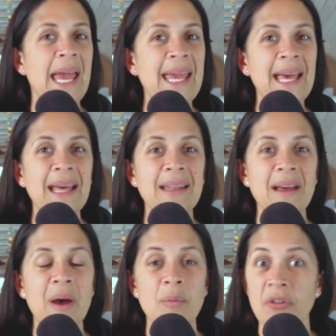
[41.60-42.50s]
and
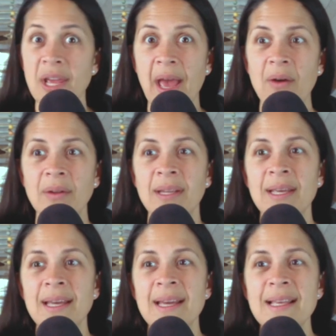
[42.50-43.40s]
um, freak out.
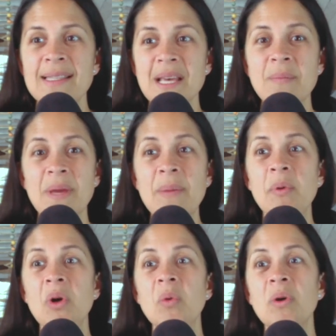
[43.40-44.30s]
Some
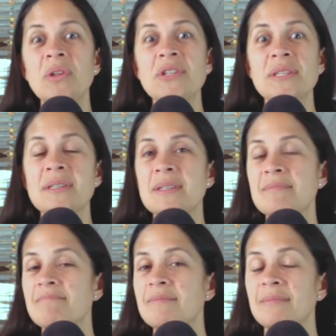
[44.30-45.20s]
people will just,
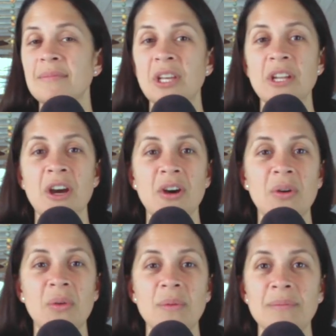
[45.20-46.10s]
you
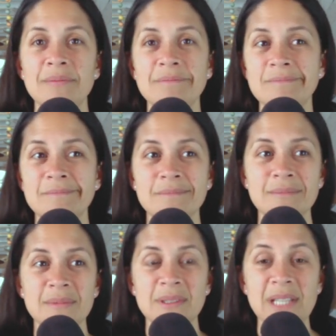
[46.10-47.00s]
know,
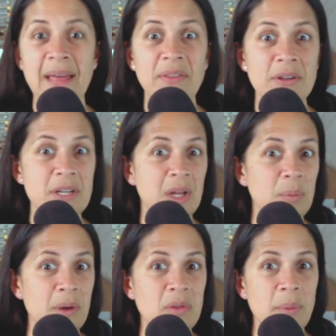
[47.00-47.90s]
let their
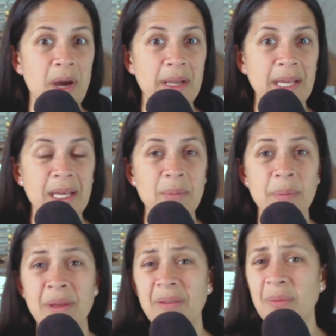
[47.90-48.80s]
child play with the potty
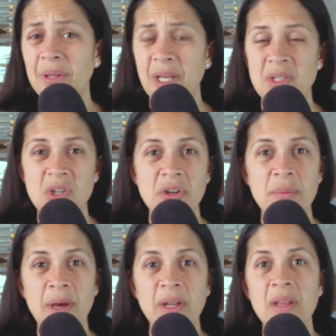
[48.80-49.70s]
but be really uncertain
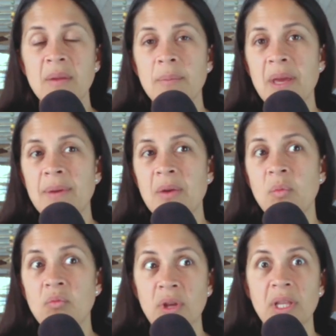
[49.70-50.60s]
about it, and the baby
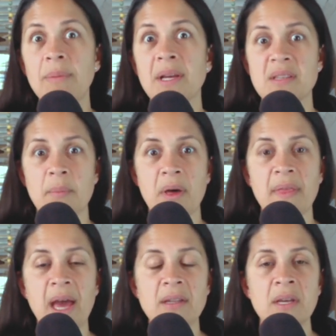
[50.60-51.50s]
really picks up on
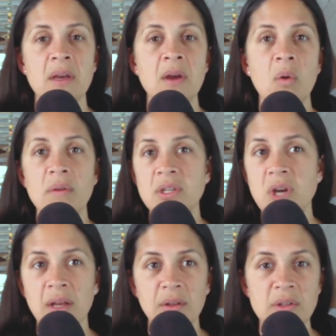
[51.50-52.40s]
that, or the
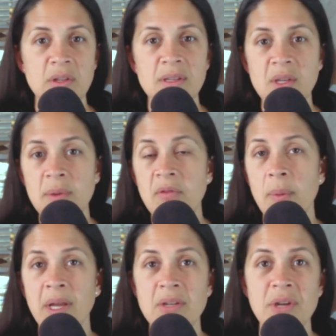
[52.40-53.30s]
toddler. So this could be for
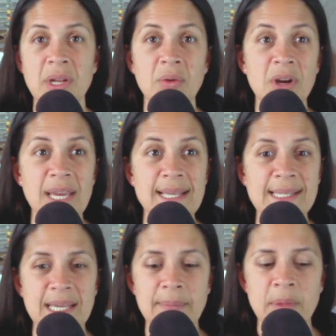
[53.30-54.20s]
potty training or E
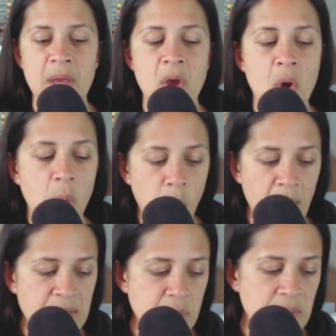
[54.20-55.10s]
C.
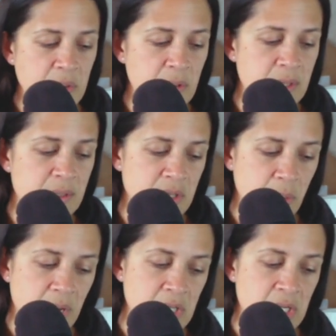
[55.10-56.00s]
What do we do in this
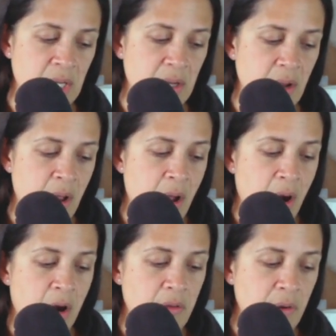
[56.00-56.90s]
situation?
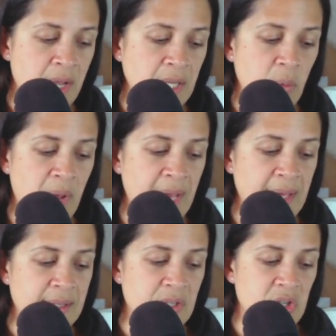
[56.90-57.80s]
Are there any
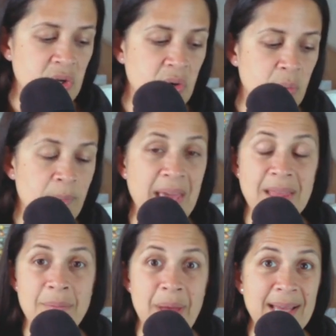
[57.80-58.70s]
ways to make
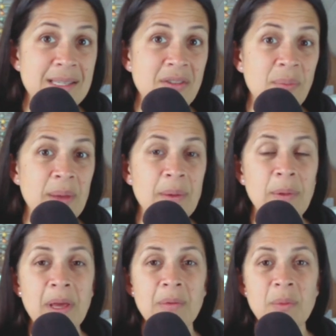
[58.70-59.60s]
the best of baby
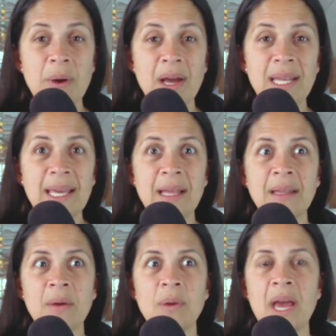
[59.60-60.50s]
playing with the potty,
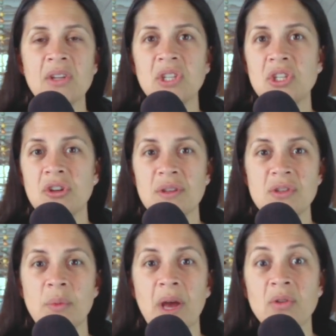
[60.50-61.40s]
and can we actually turn
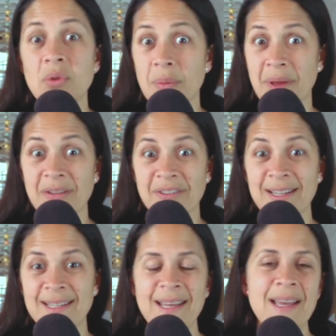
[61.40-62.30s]
this around to our
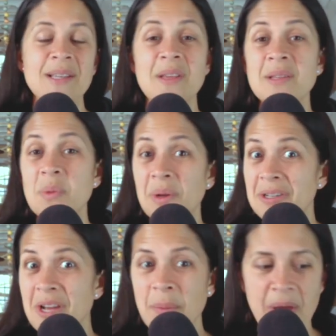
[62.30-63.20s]
benefit? So that's what we're
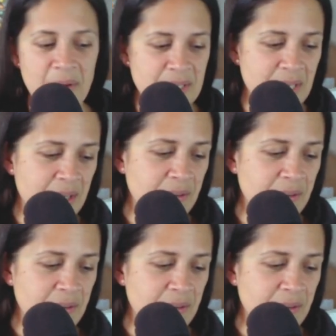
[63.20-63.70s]
going to talk about